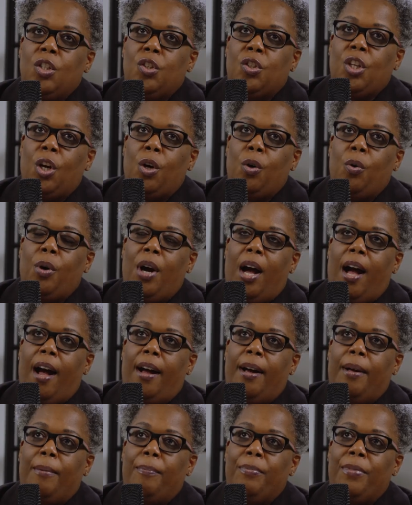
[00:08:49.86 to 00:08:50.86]
So,
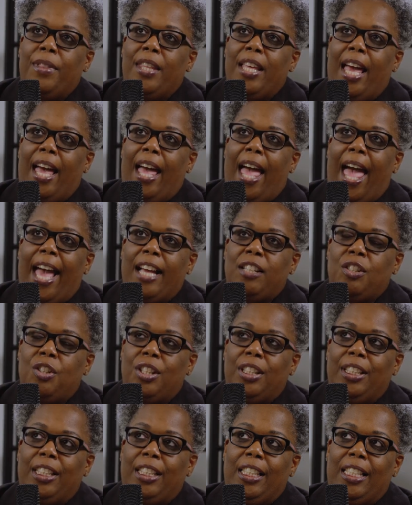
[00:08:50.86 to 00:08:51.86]

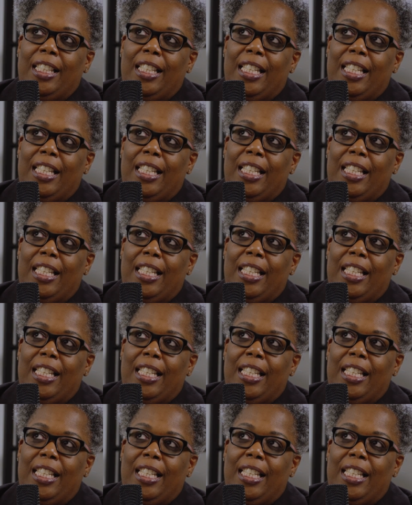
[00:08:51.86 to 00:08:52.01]
actually,